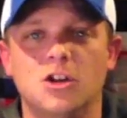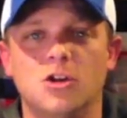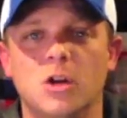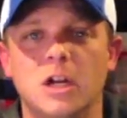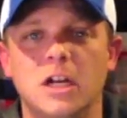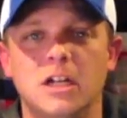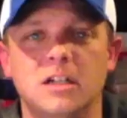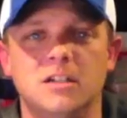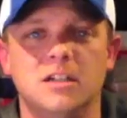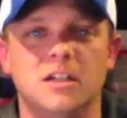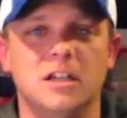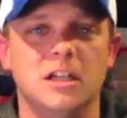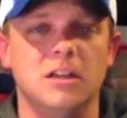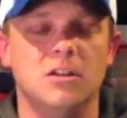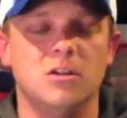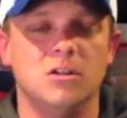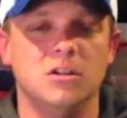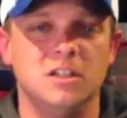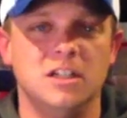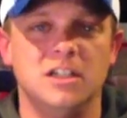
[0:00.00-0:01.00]
green to
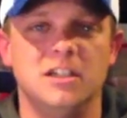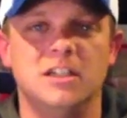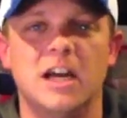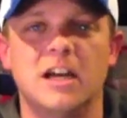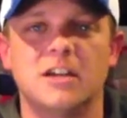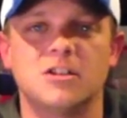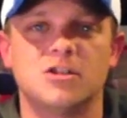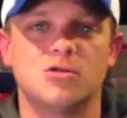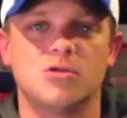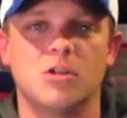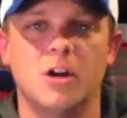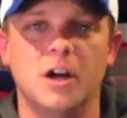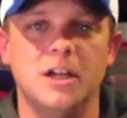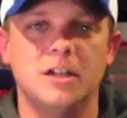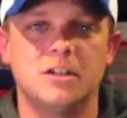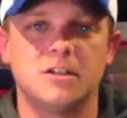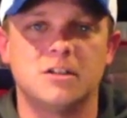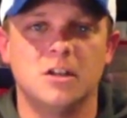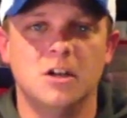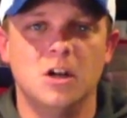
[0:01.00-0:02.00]
either detect
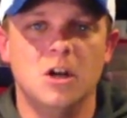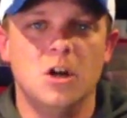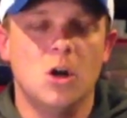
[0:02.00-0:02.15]
strikes